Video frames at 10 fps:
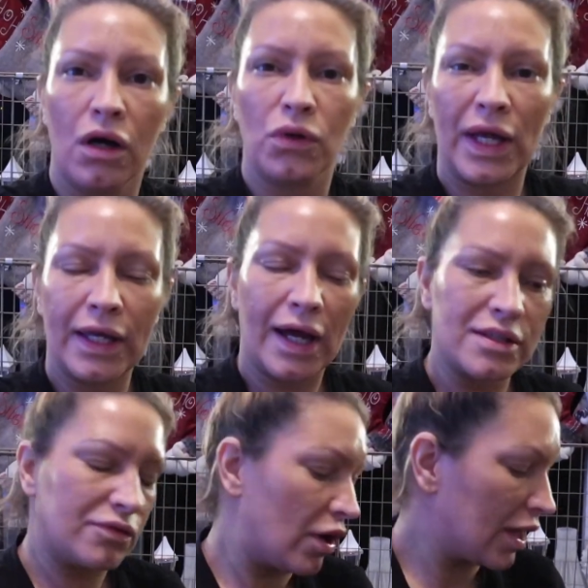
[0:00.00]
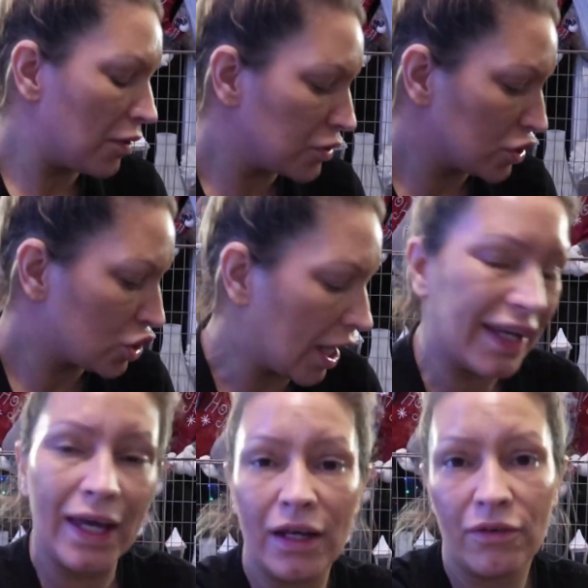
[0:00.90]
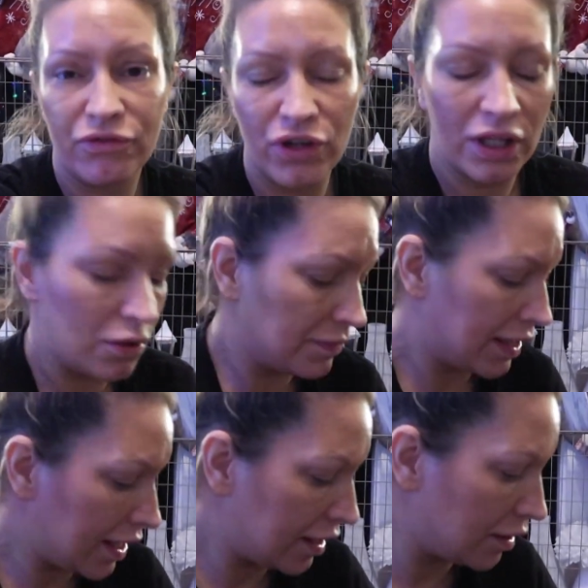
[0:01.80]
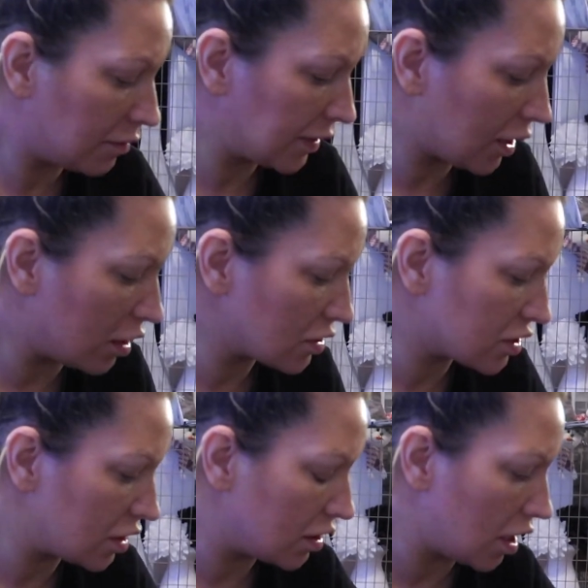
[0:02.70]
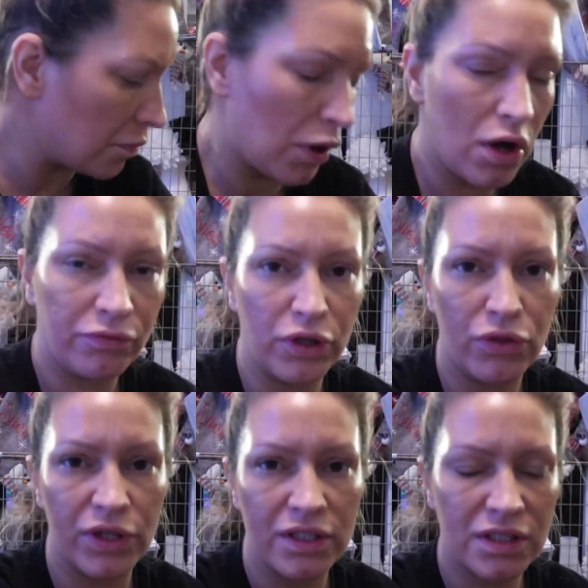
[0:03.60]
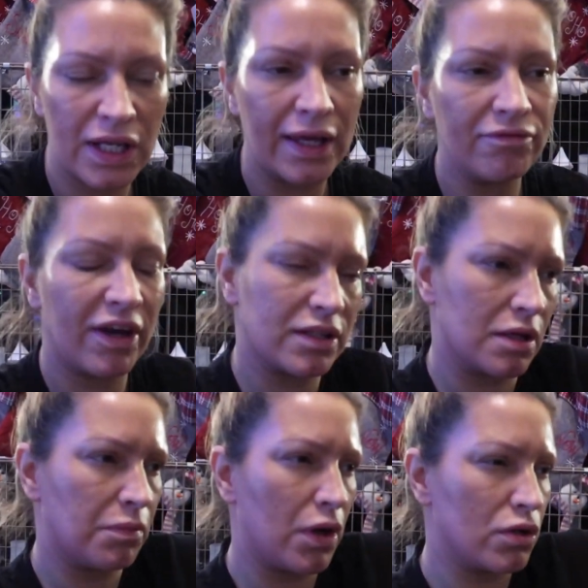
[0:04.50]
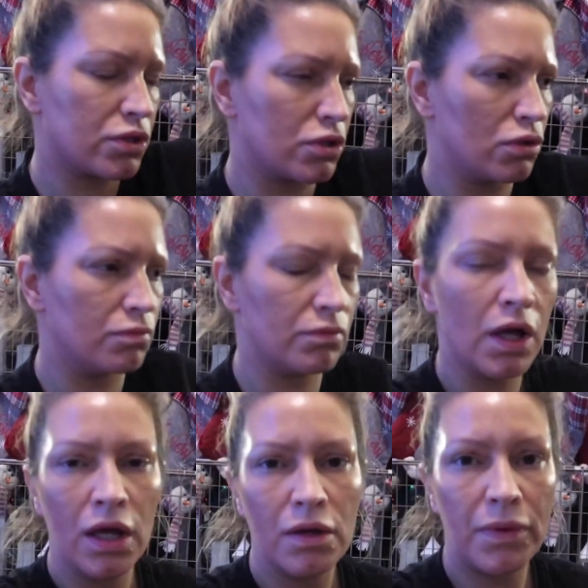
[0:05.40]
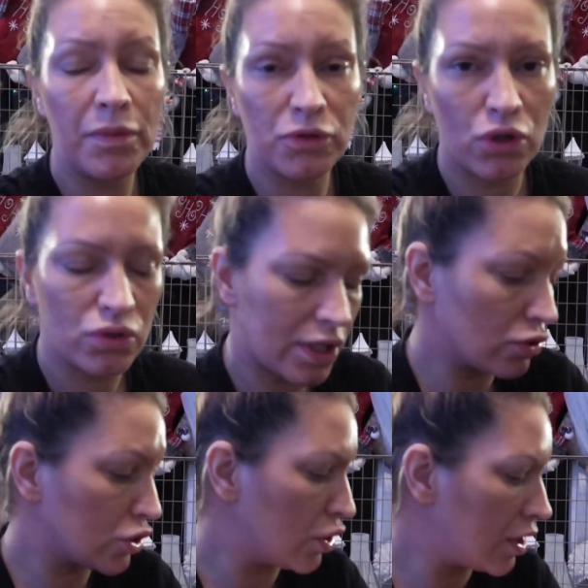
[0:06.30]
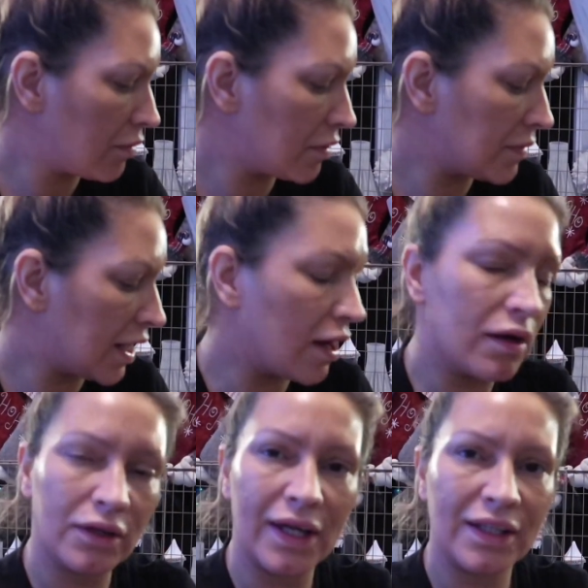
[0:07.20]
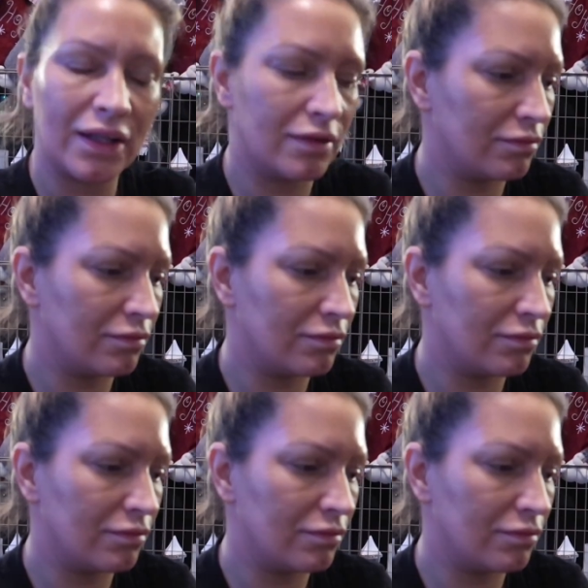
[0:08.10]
Okay guys, I thought that would just check in for a little minute because I bought a few things today. In fact, I bought some baby grows. I'll show you them in a minute. Get...